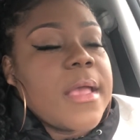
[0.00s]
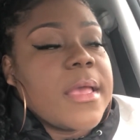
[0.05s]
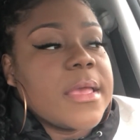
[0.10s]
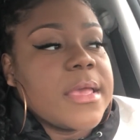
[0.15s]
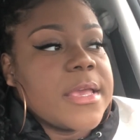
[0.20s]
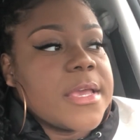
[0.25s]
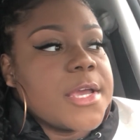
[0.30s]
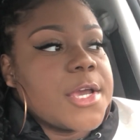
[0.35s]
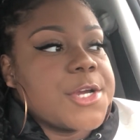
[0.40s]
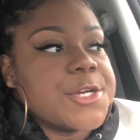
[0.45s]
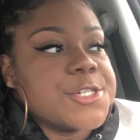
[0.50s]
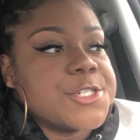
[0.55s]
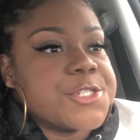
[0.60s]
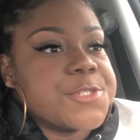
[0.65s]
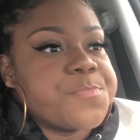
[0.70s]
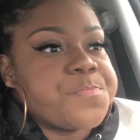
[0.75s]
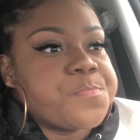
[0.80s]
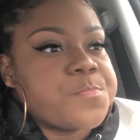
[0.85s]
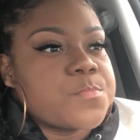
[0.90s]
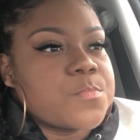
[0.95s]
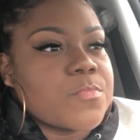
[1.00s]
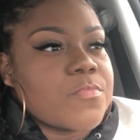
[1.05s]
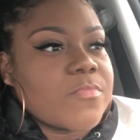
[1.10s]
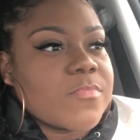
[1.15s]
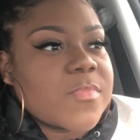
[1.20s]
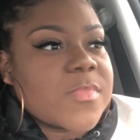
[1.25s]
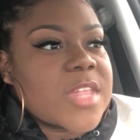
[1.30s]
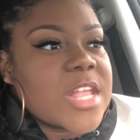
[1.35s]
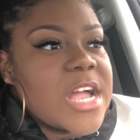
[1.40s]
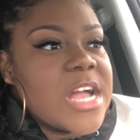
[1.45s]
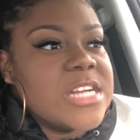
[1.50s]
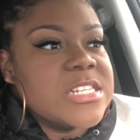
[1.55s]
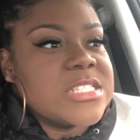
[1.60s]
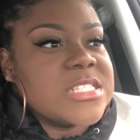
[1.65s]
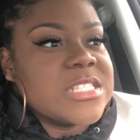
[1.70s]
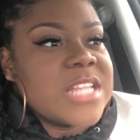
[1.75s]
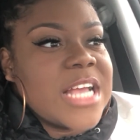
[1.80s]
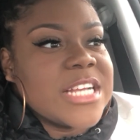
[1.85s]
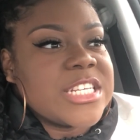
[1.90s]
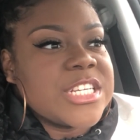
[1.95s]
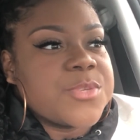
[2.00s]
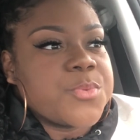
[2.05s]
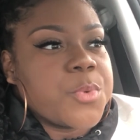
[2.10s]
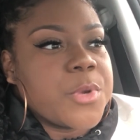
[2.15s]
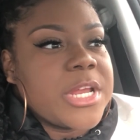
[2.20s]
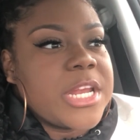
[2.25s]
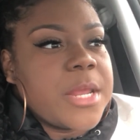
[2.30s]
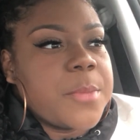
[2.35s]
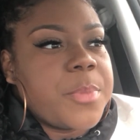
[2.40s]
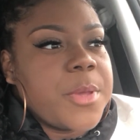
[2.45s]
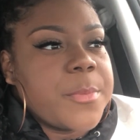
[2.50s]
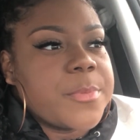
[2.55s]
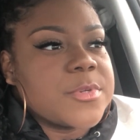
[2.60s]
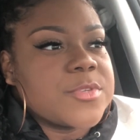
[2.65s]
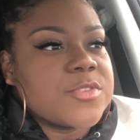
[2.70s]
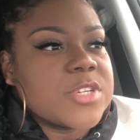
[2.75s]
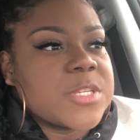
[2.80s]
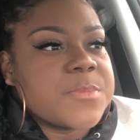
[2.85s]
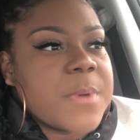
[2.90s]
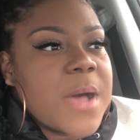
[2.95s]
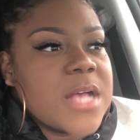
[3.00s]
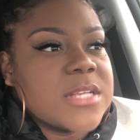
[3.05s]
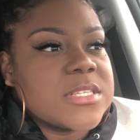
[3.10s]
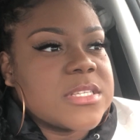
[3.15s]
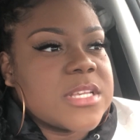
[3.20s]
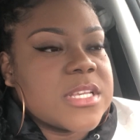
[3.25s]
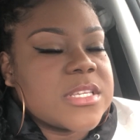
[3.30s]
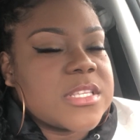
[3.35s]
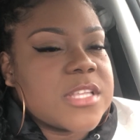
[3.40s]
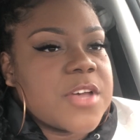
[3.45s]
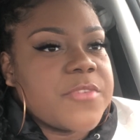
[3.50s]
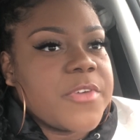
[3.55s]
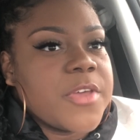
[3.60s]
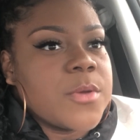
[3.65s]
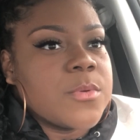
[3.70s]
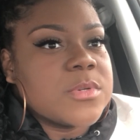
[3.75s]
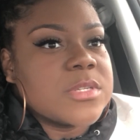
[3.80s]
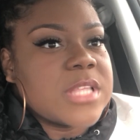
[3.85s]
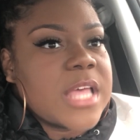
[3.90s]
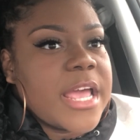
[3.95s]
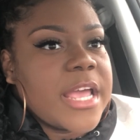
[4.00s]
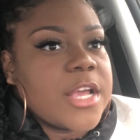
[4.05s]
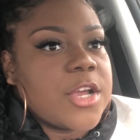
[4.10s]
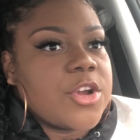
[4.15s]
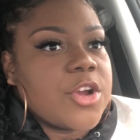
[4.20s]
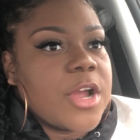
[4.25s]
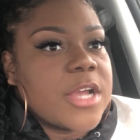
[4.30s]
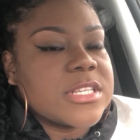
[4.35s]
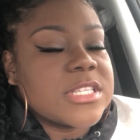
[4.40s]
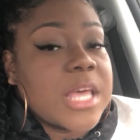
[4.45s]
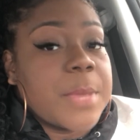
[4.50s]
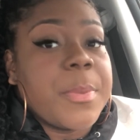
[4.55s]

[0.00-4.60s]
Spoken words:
And like, just reading people's responses and stuff, it was like crazy.